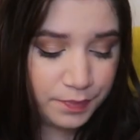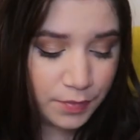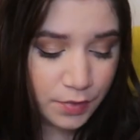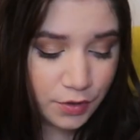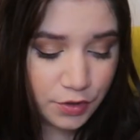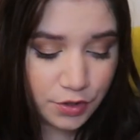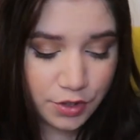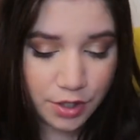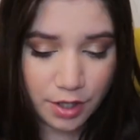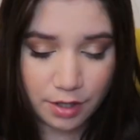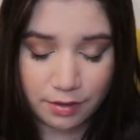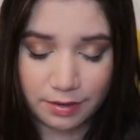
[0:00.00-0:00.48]

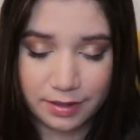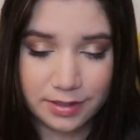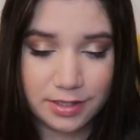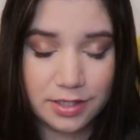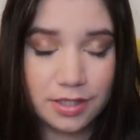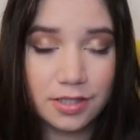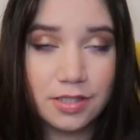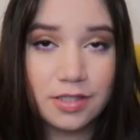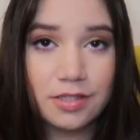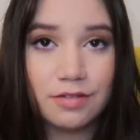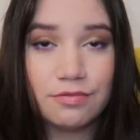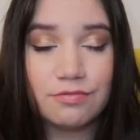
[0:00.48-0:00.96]
So it's
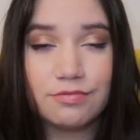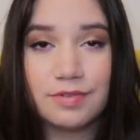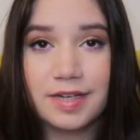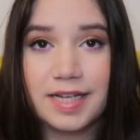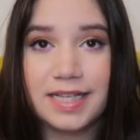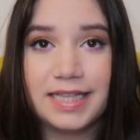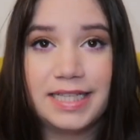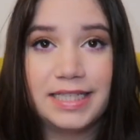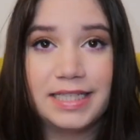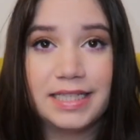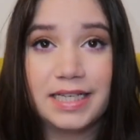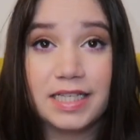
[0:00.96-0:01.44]
just a
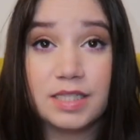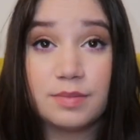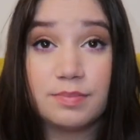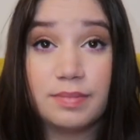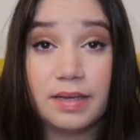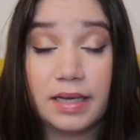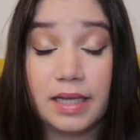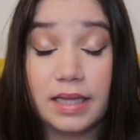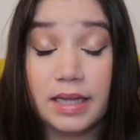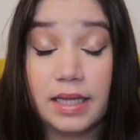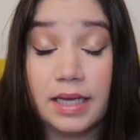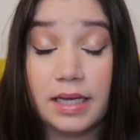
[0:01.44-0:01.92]
really nice
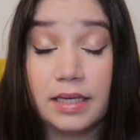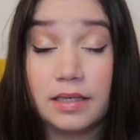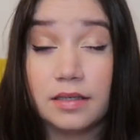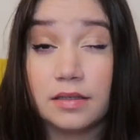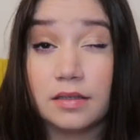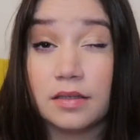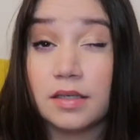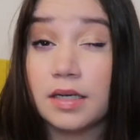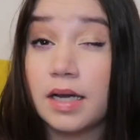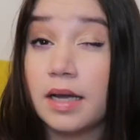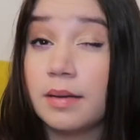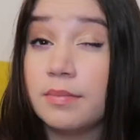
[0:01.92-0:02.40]
black
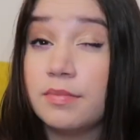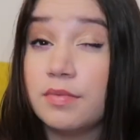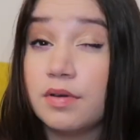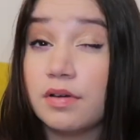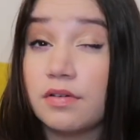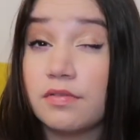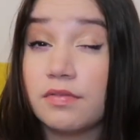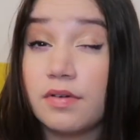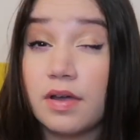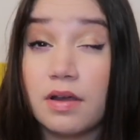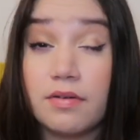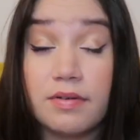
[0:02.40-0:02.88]
liner. I'm
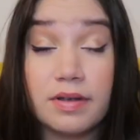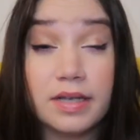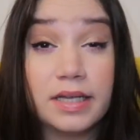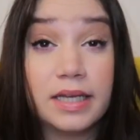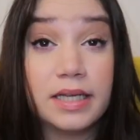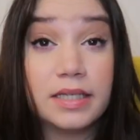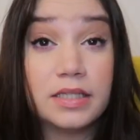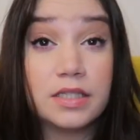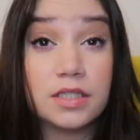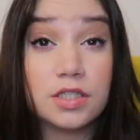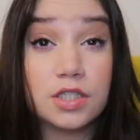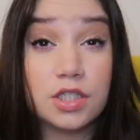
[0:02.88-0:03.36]
wearing
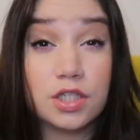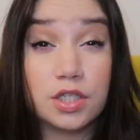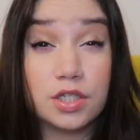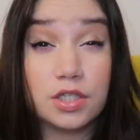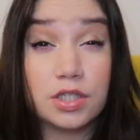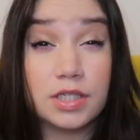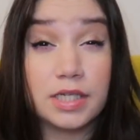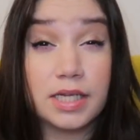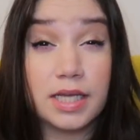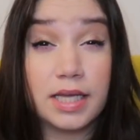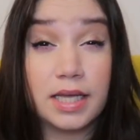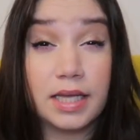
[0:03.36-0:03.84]
it
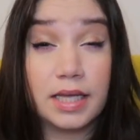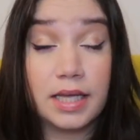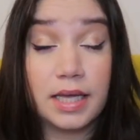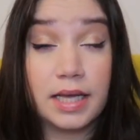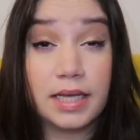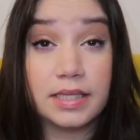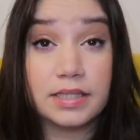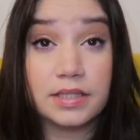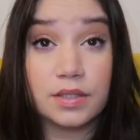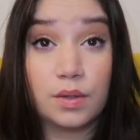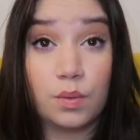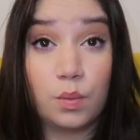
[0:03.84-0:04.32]
today
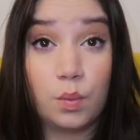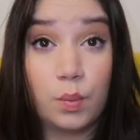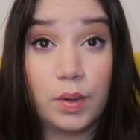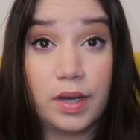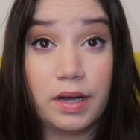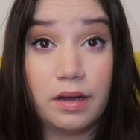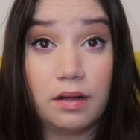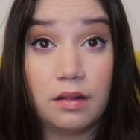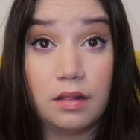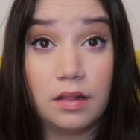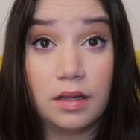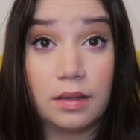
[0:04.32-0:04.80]
as
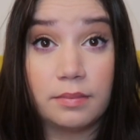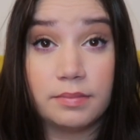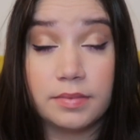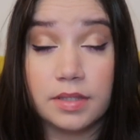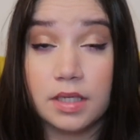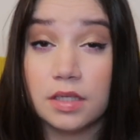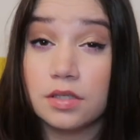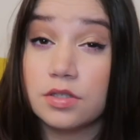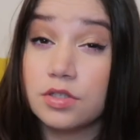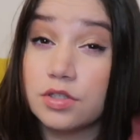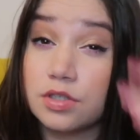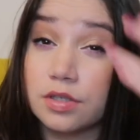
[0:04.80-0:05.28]
well. I'm
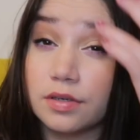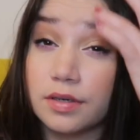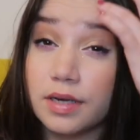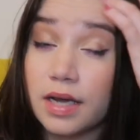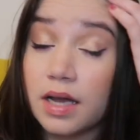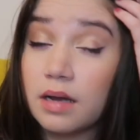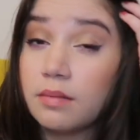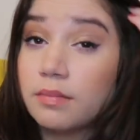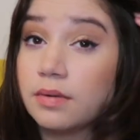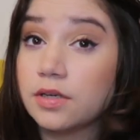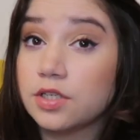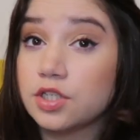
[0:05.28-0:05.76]
not sure
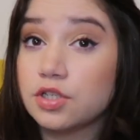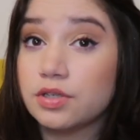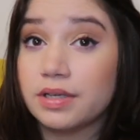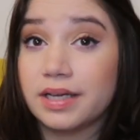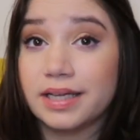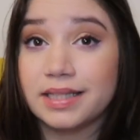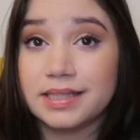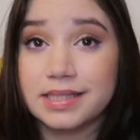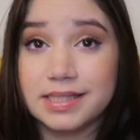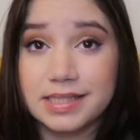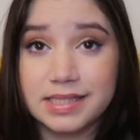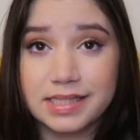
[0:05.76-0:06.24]
how much you
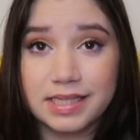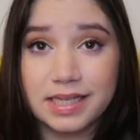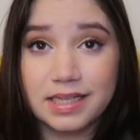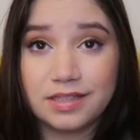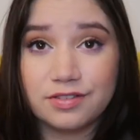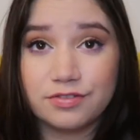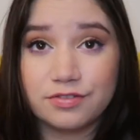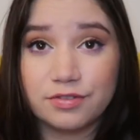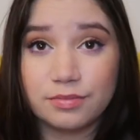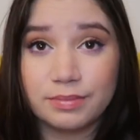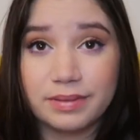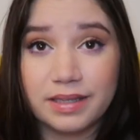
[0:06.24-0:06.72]
can see it
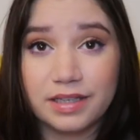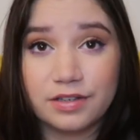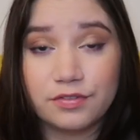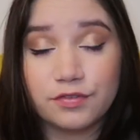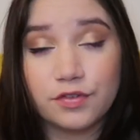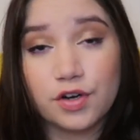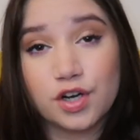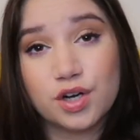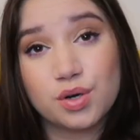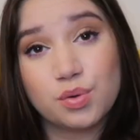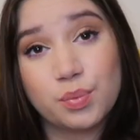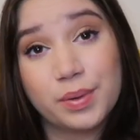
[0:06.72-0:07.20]
from that
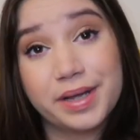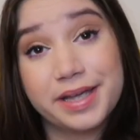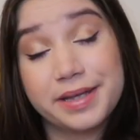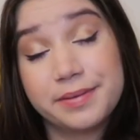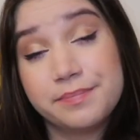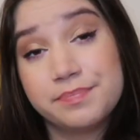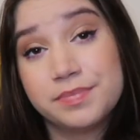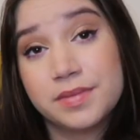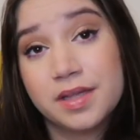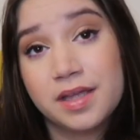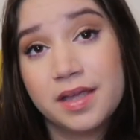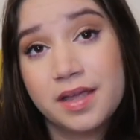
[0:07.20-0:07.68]
far away,
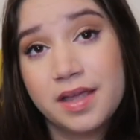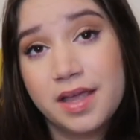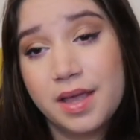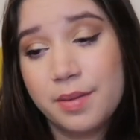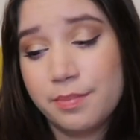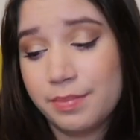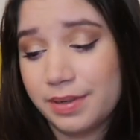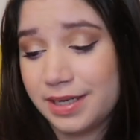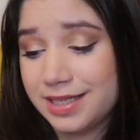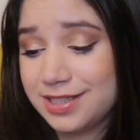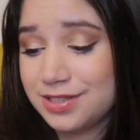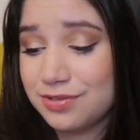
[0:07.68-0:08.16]

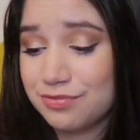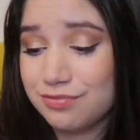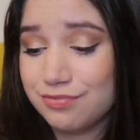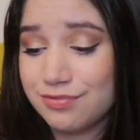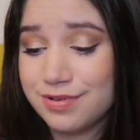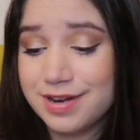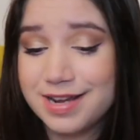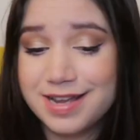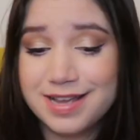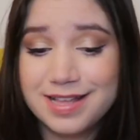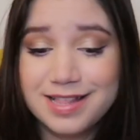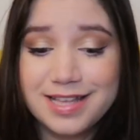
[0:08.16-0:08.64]
but it's a
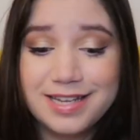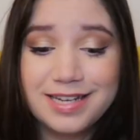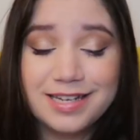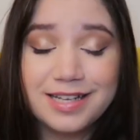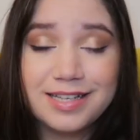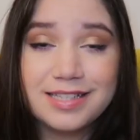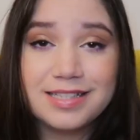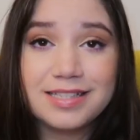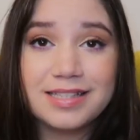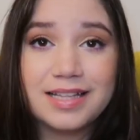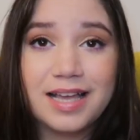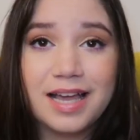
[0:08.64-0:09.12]
really
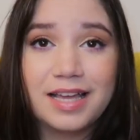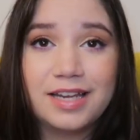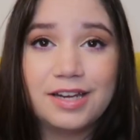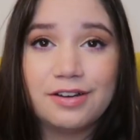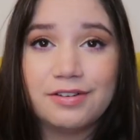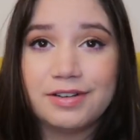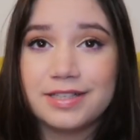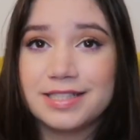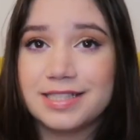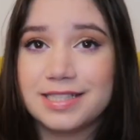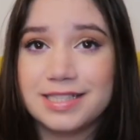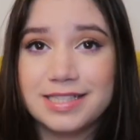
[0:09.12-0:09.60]
nice
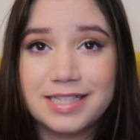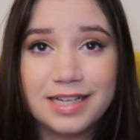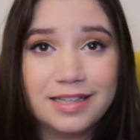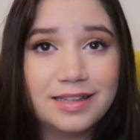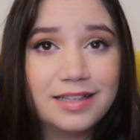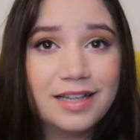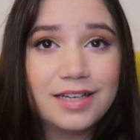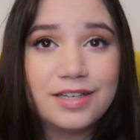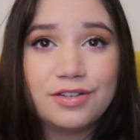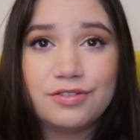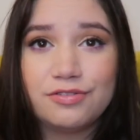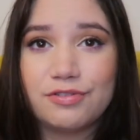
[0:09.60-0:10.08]
liner. It's still
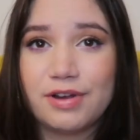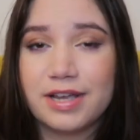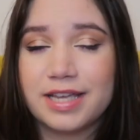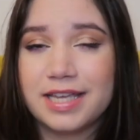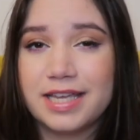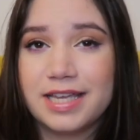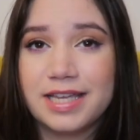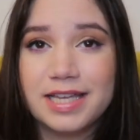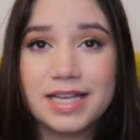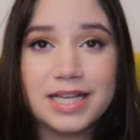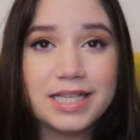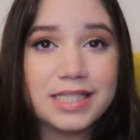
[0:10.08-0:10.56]
not
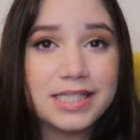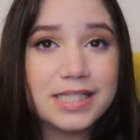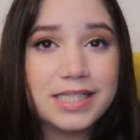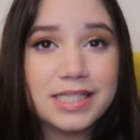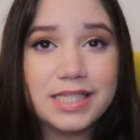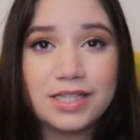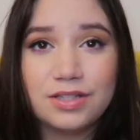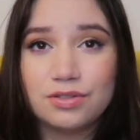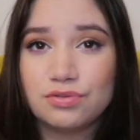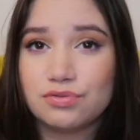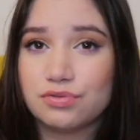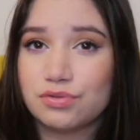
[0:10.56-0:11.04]
dragging, it
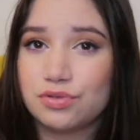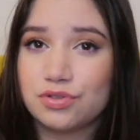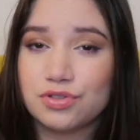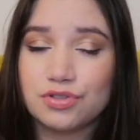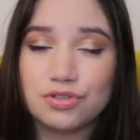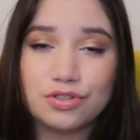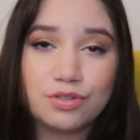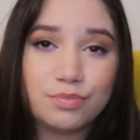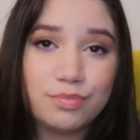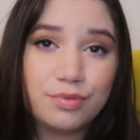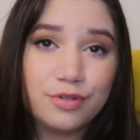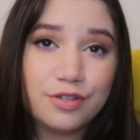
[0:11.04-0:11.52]
still draws
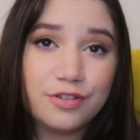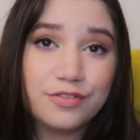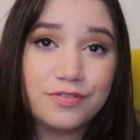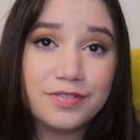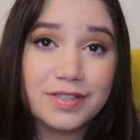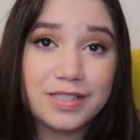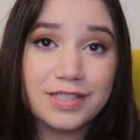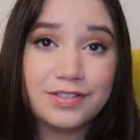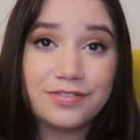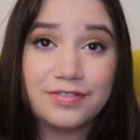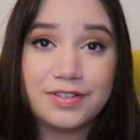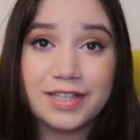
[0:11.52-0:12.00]
on a
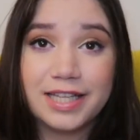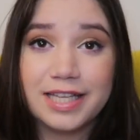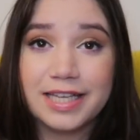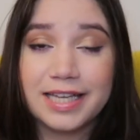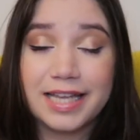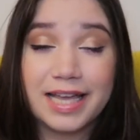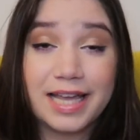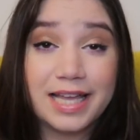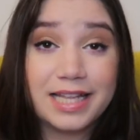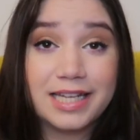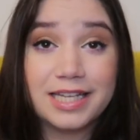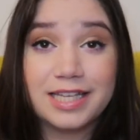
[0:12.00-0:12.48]
perfect
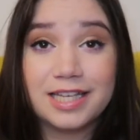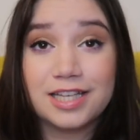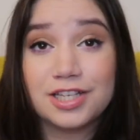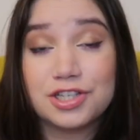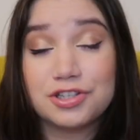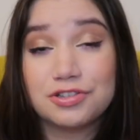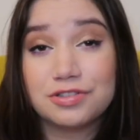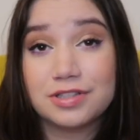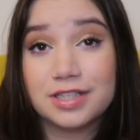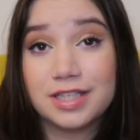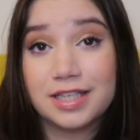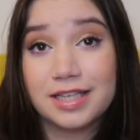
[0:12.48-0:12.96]
flick, and I
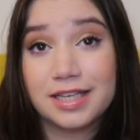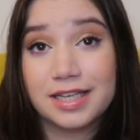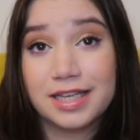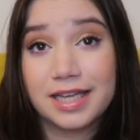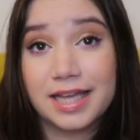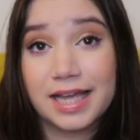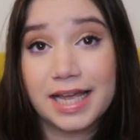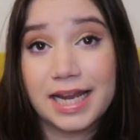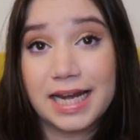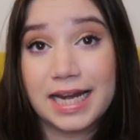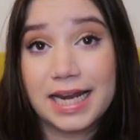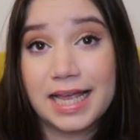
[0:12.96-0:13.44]
actually,
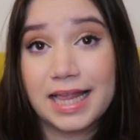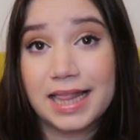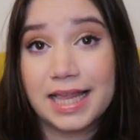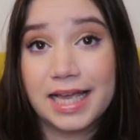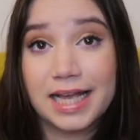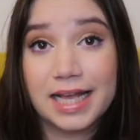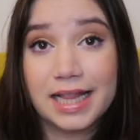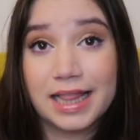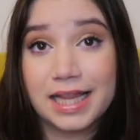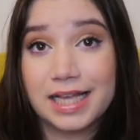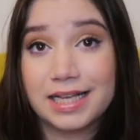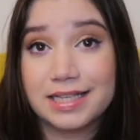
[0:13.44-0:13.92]
again,
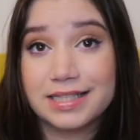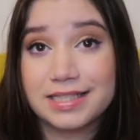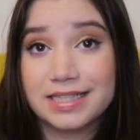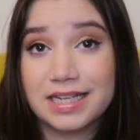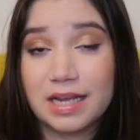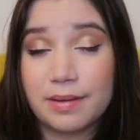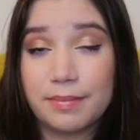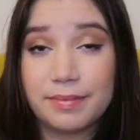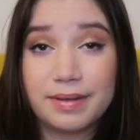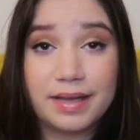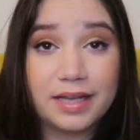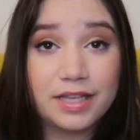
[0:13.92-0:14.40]
like last
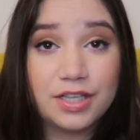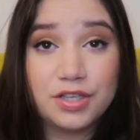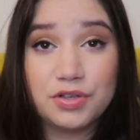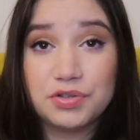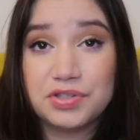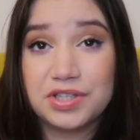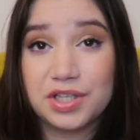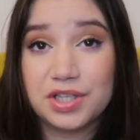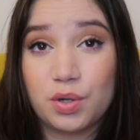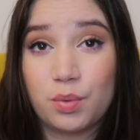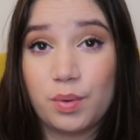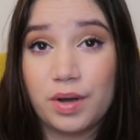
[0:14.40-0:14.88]
time, I
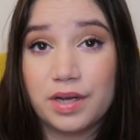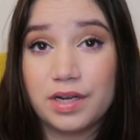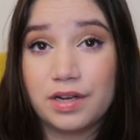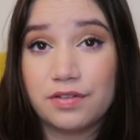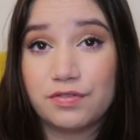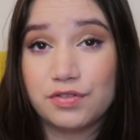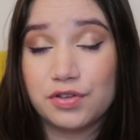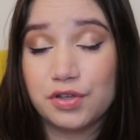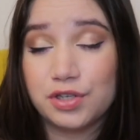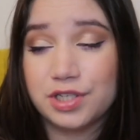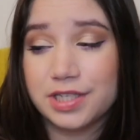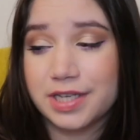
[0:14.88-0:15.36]
used quite a
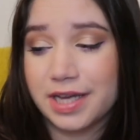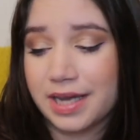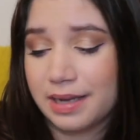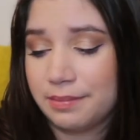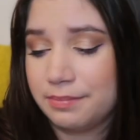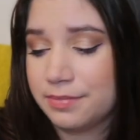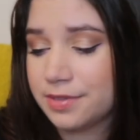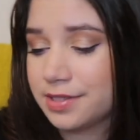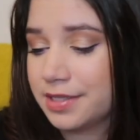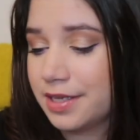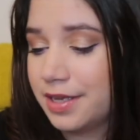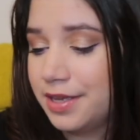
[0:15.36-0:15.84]
few
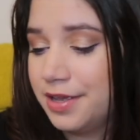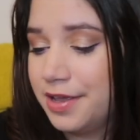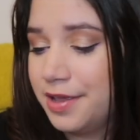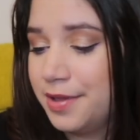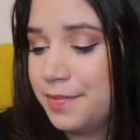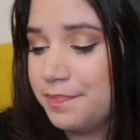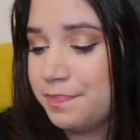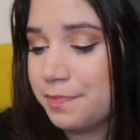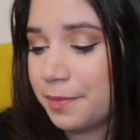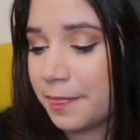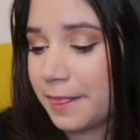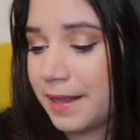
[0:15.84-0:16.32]
times,
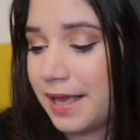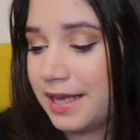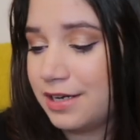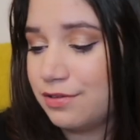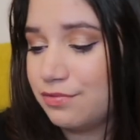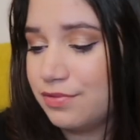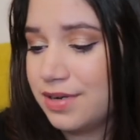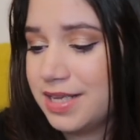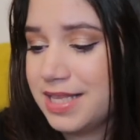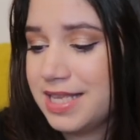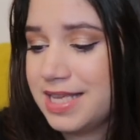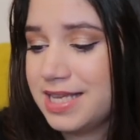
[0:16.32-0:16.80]
and
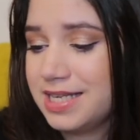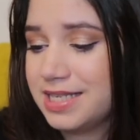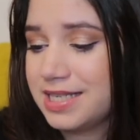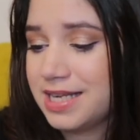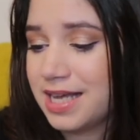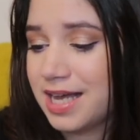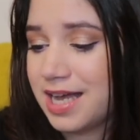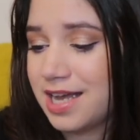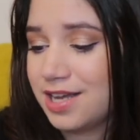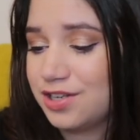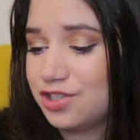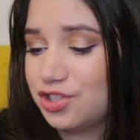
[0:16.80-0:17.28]
really
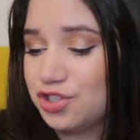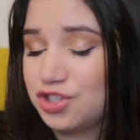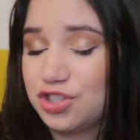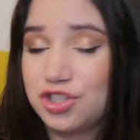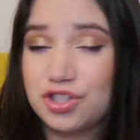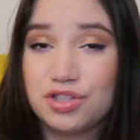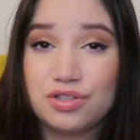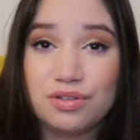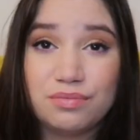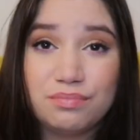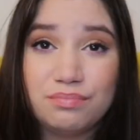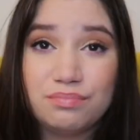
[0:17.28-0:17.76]
I
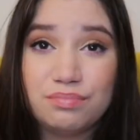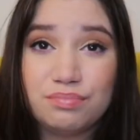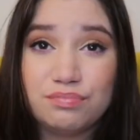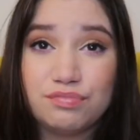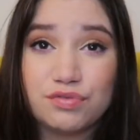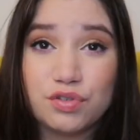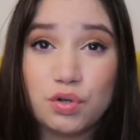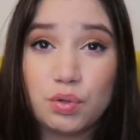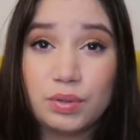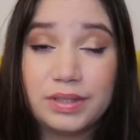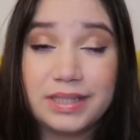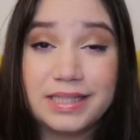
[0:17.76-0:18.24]
just
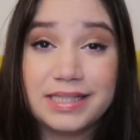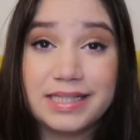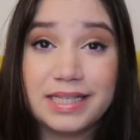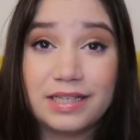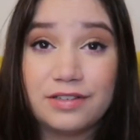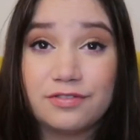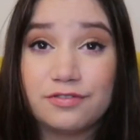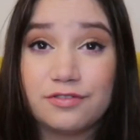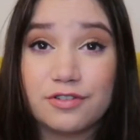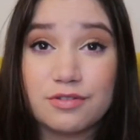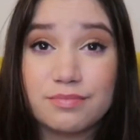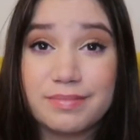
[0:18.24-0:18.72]
roll this
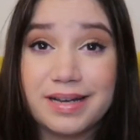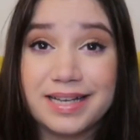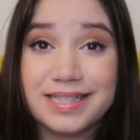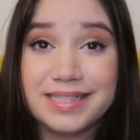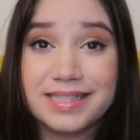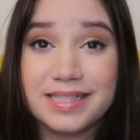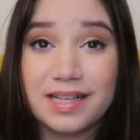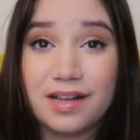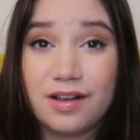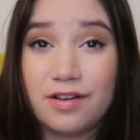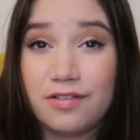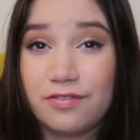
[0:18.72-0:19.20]
in for
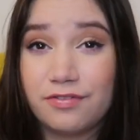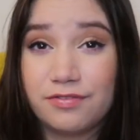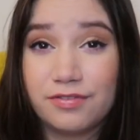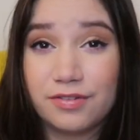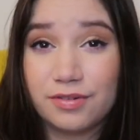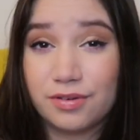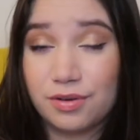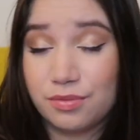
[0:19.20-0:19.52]
myself.